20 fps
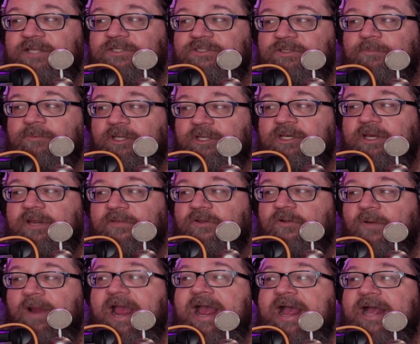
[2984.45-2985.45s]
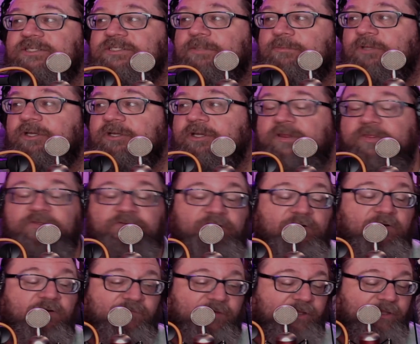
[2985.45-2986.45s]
So I'm looking at the grass. I'm looking at the turf.